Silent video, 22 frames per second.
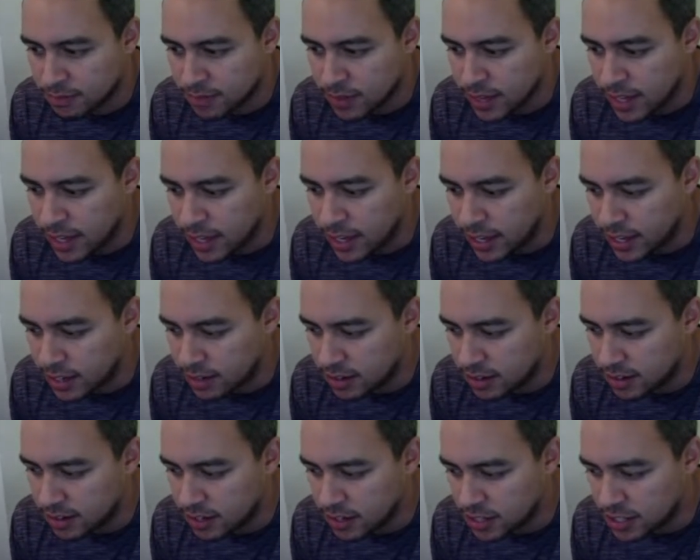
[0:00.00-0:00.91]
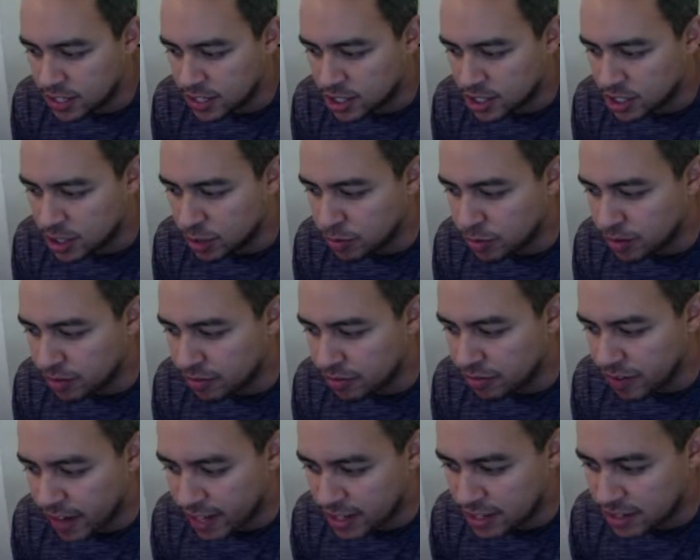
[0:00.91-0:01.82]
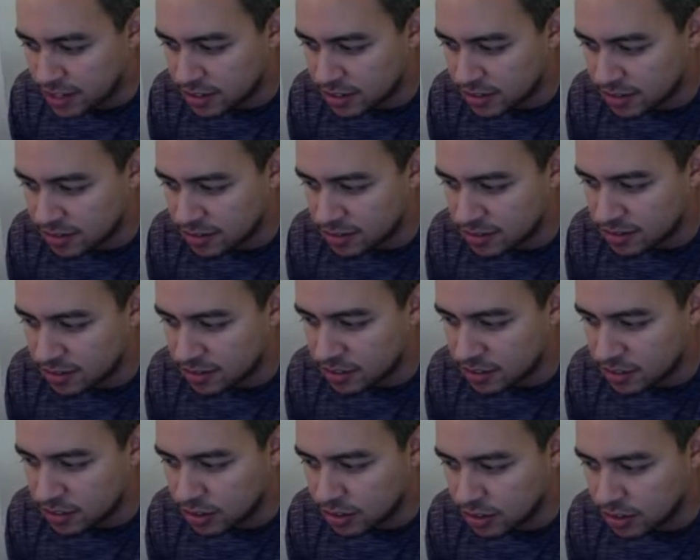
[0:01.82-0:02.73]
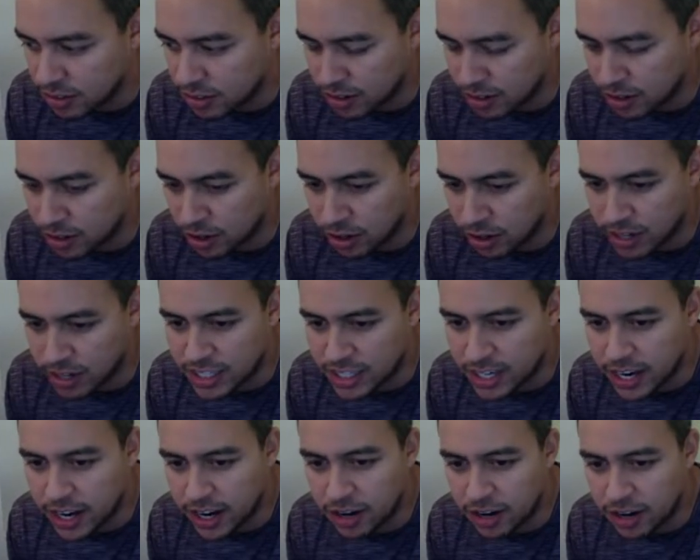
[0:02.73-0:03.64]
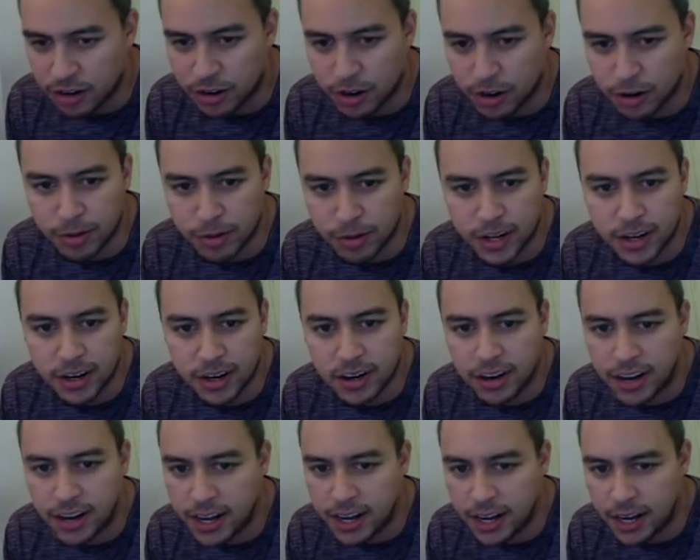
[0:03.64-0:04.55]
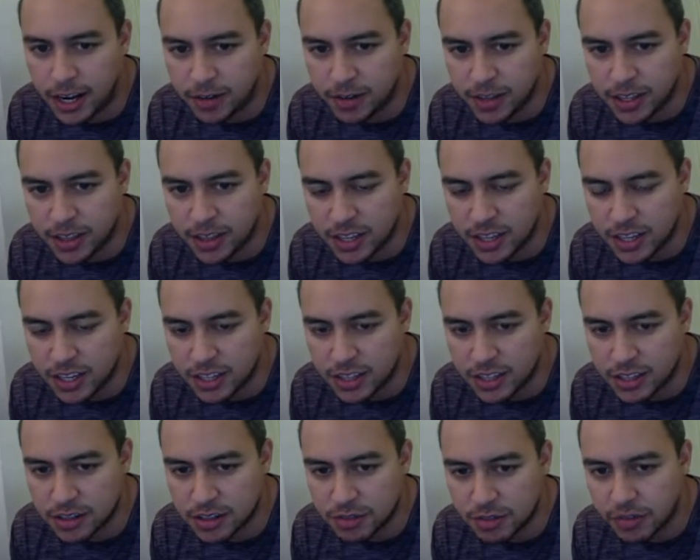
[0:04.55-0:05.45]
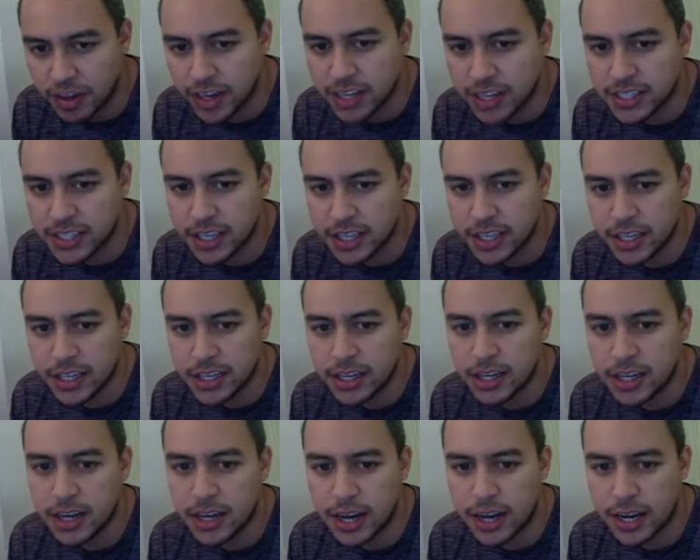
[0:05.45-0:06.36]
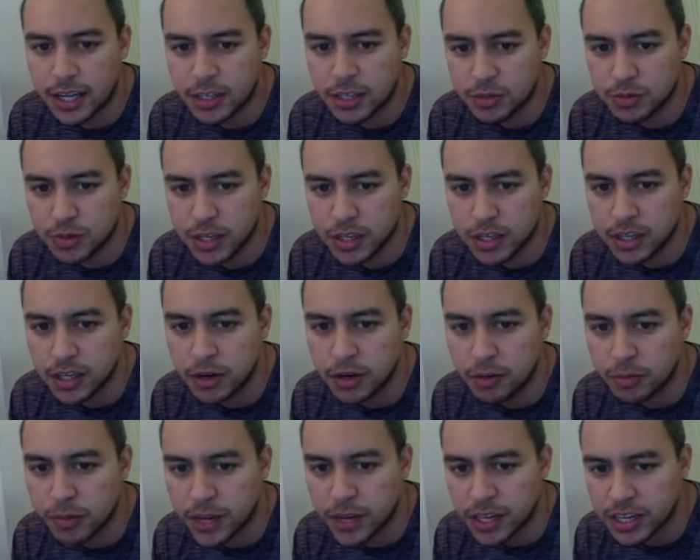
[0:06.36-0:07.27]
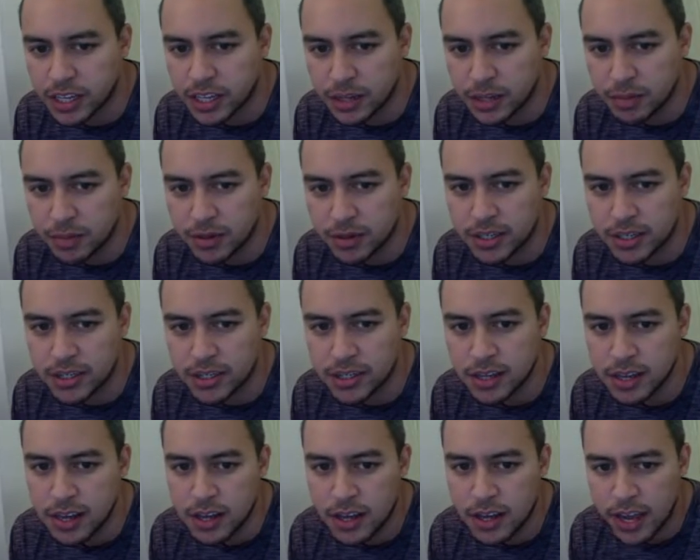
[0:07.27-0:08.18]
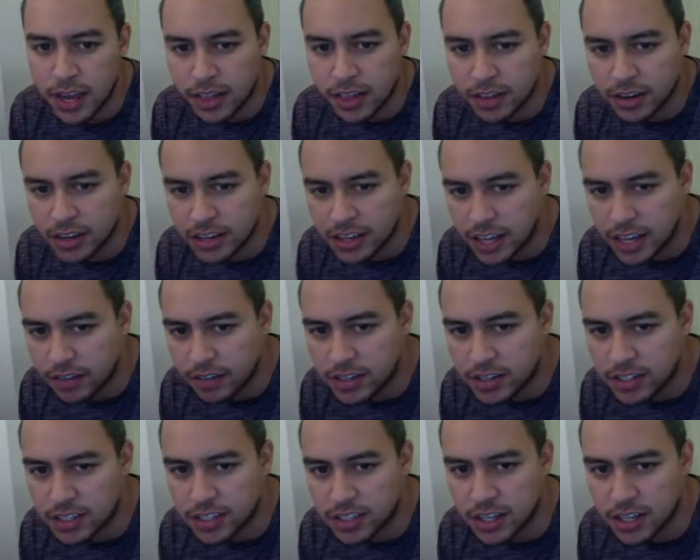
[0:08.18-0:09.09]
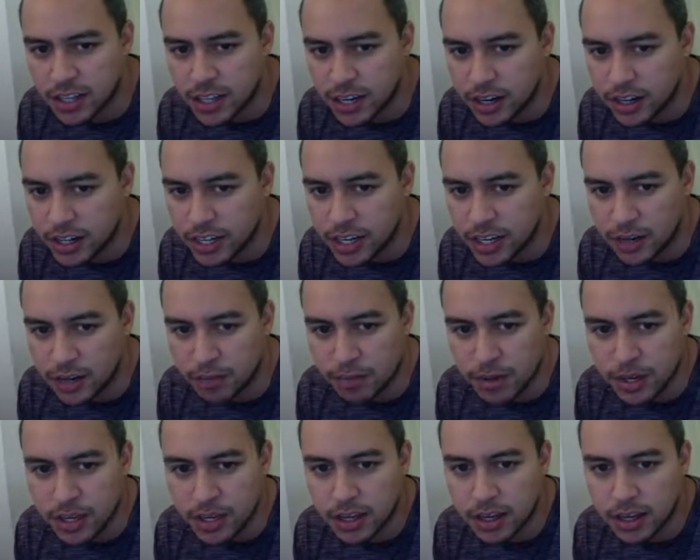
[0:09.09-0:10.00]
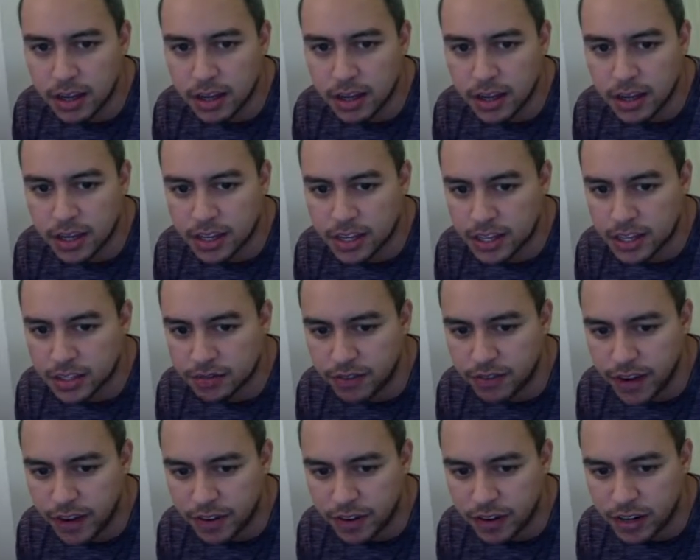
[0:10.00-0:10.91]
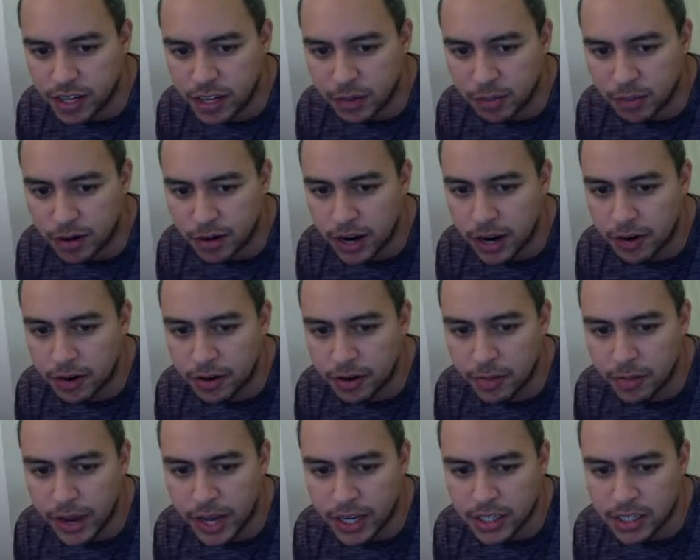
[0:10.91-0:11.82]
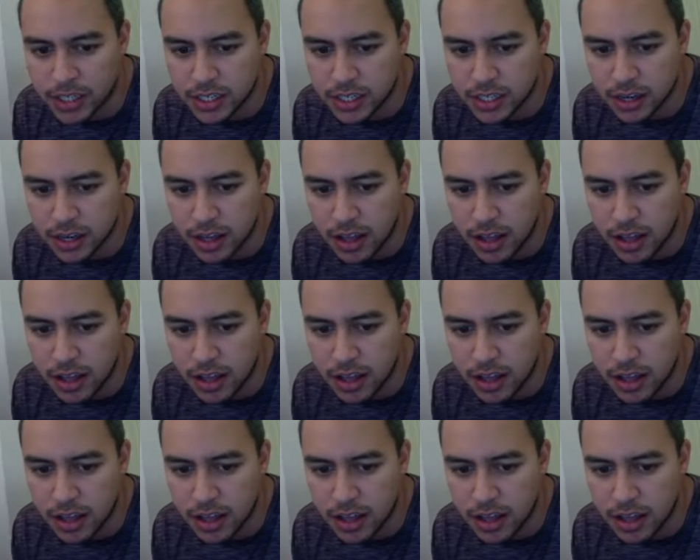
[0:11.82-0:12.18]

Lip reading: it essentially will affect your entire career in this fantasy league as we, pick keepers. Anthony Davis is clearly going to be his 5-year keeper, I would imagine.